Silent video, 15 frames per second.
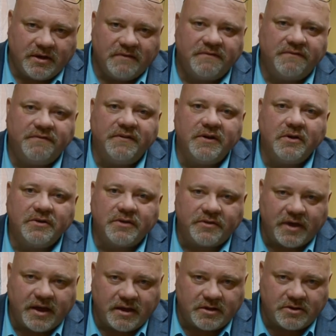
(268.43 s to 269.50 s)
feel that
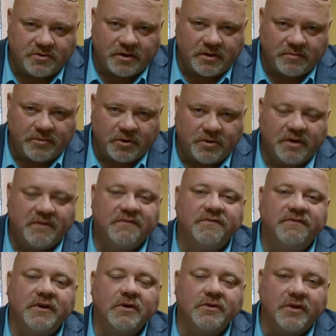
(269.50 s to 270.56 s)
they contribute,
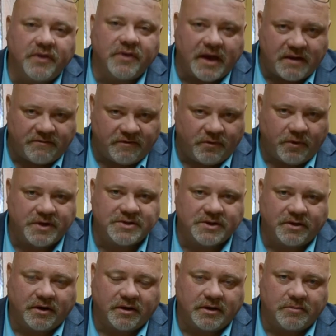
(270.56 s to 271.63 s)
feel that they have a voice in
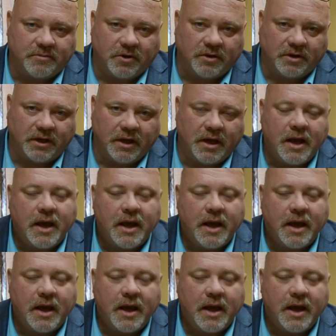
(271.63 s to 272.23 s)
our community.